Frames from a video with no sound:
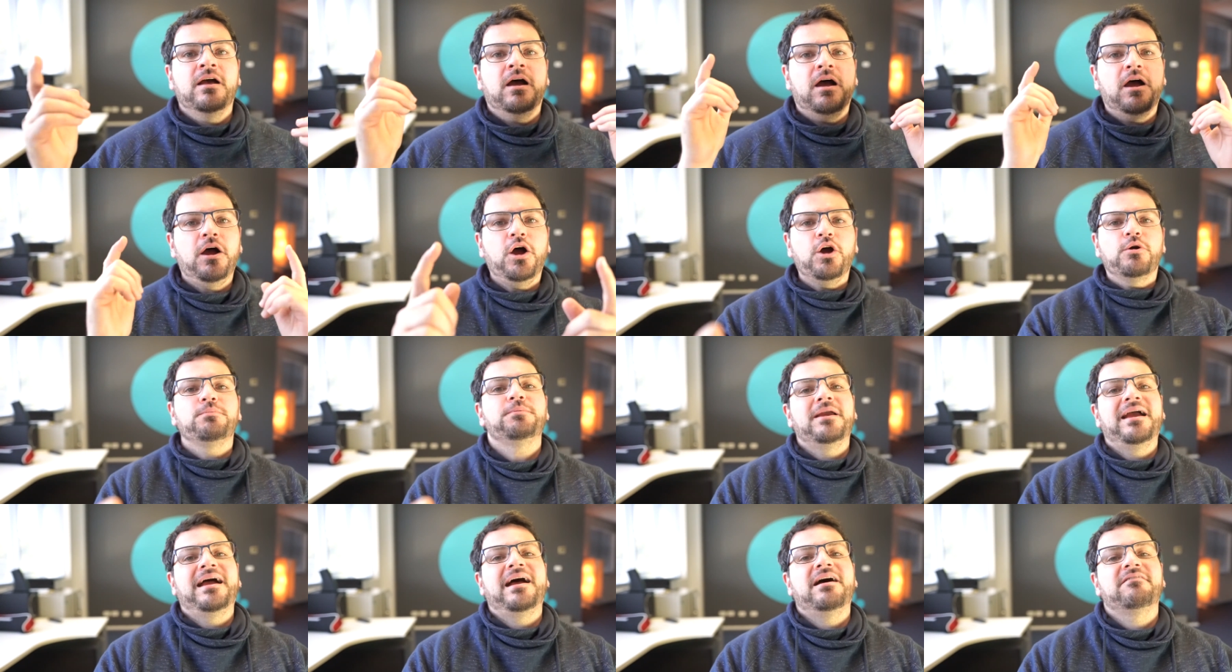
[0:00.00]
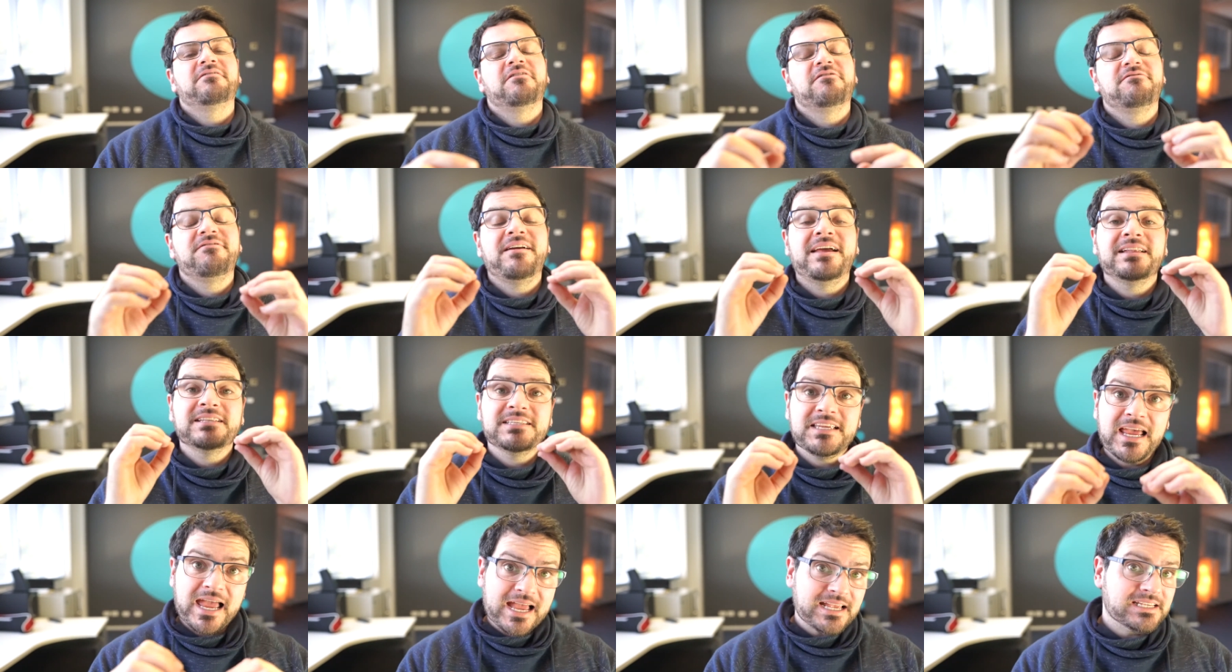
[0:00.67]
Hope you have a
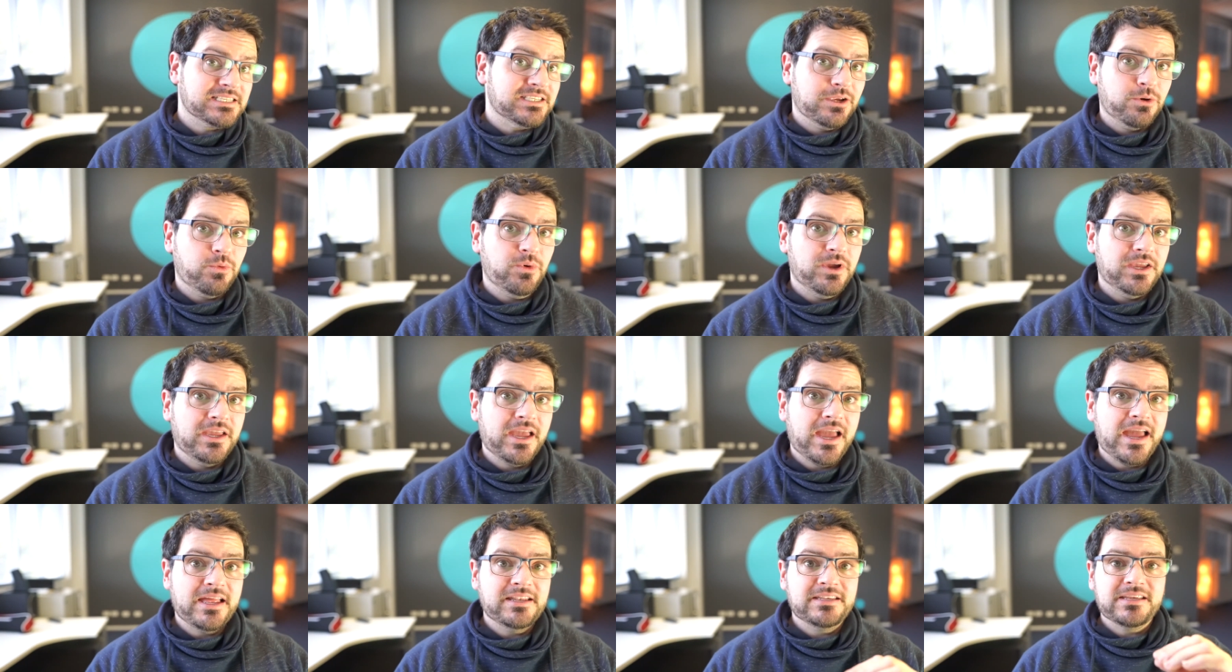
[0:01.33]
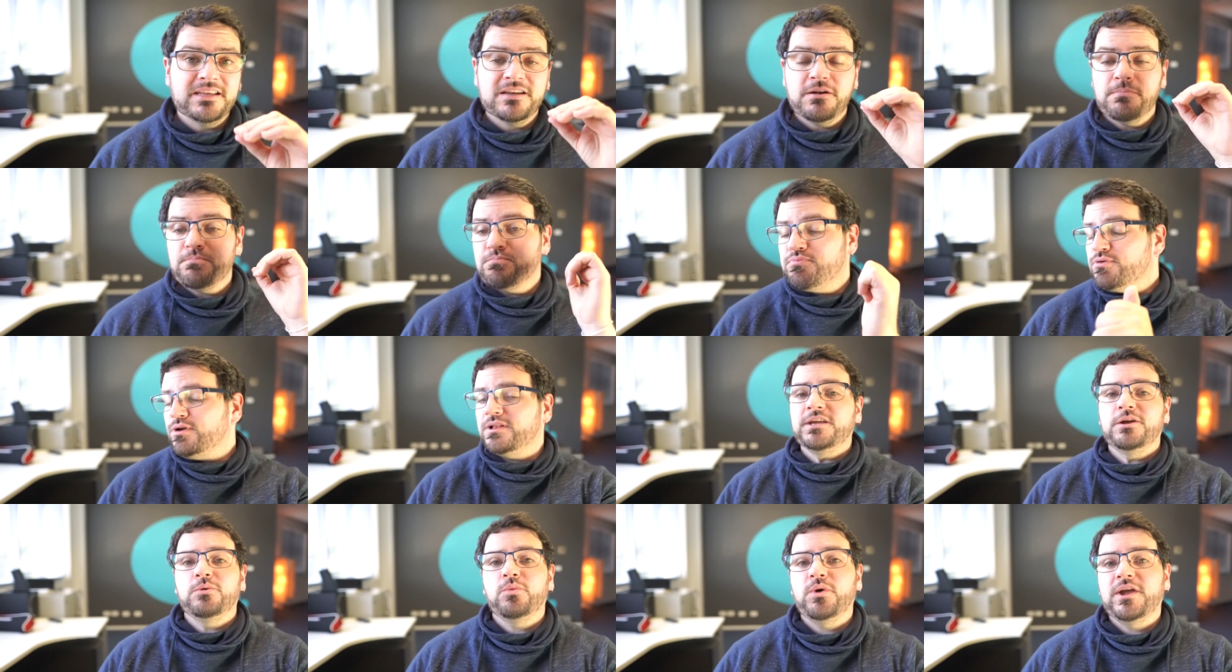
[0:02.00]
fantastic weekend and a
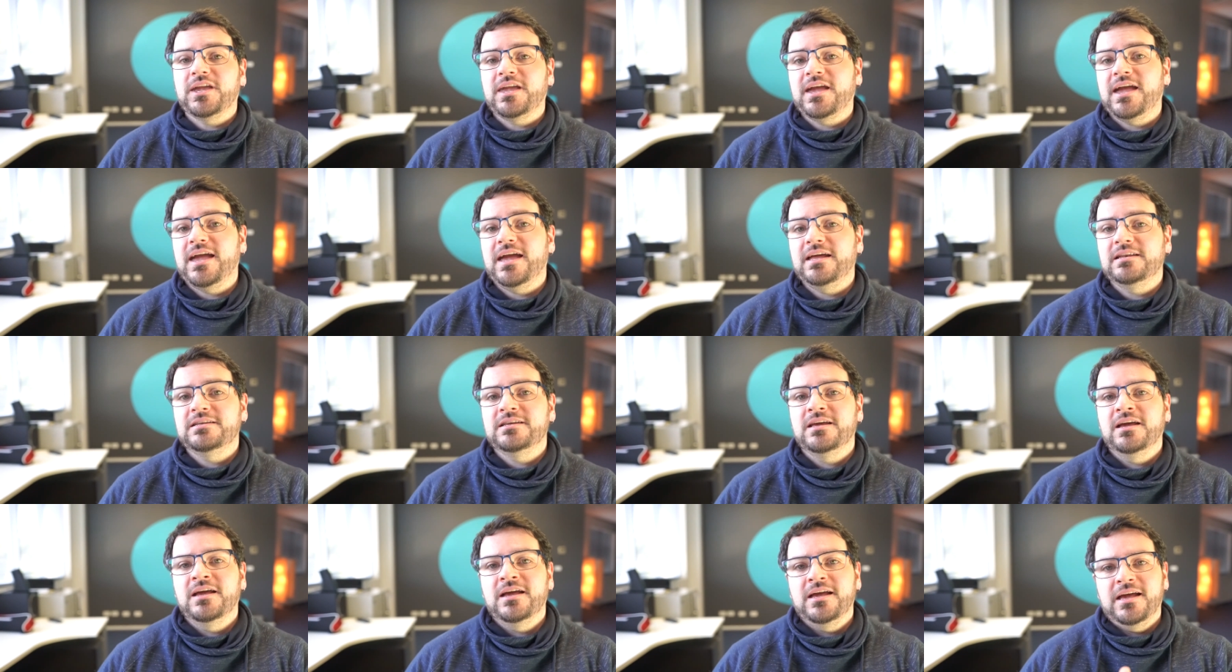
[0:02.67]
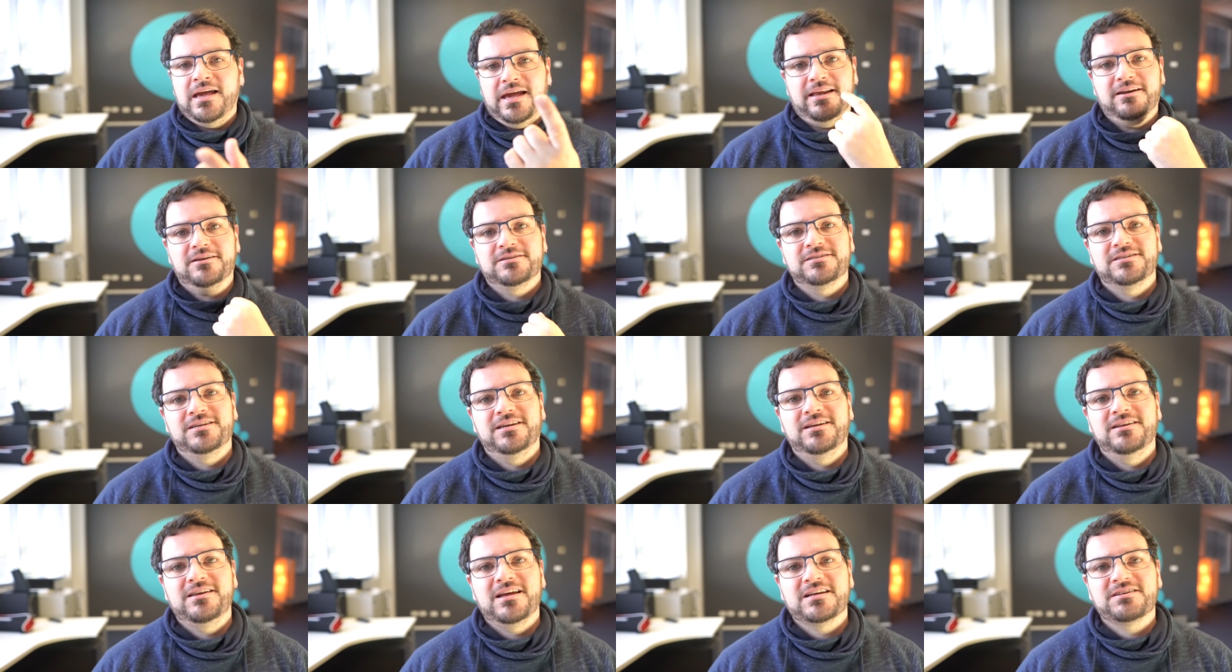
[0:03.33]
brilliant week ahead, and I'll
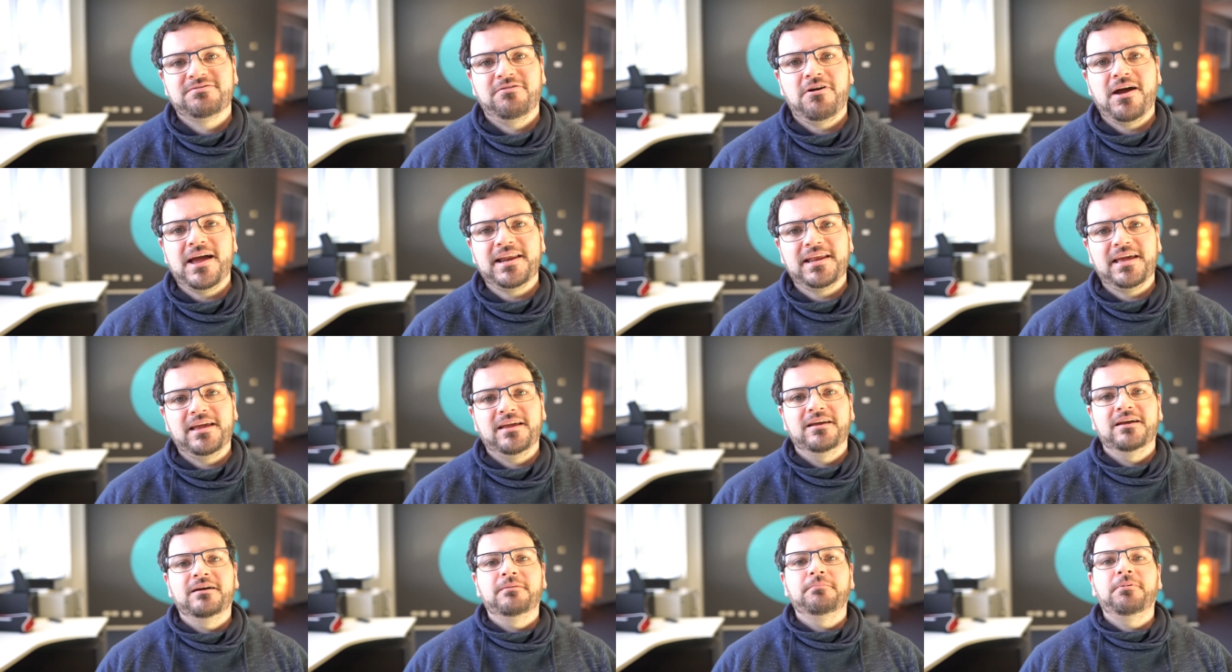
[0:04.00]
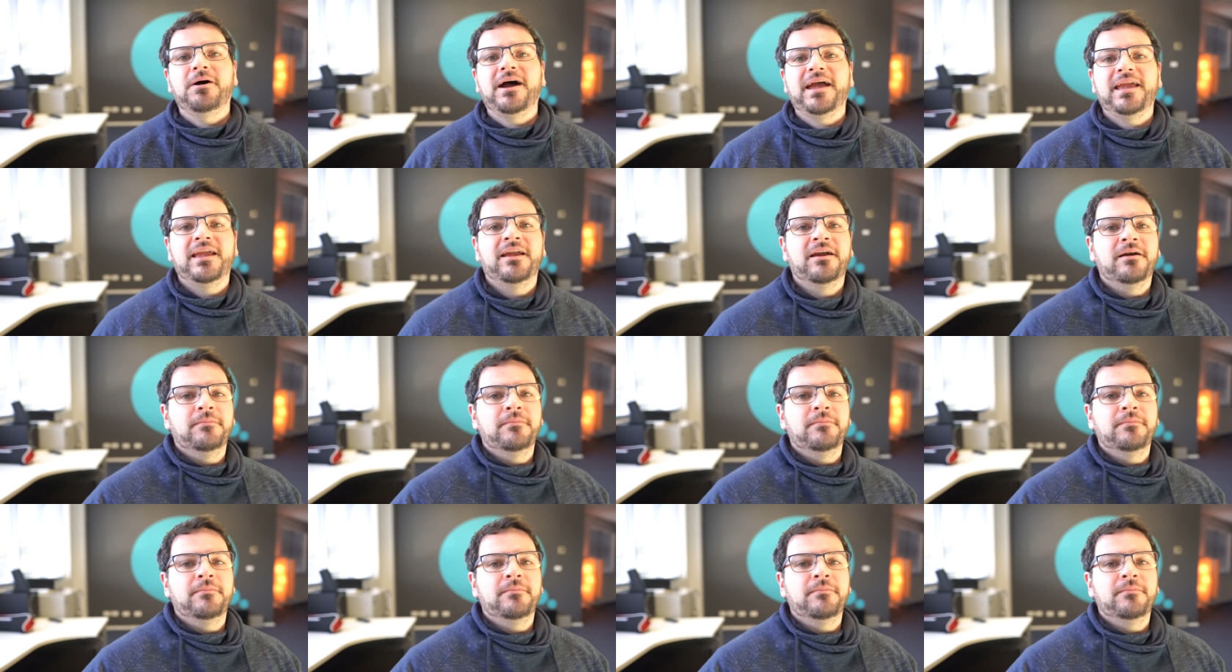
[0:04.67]
see you next Friday. Bye.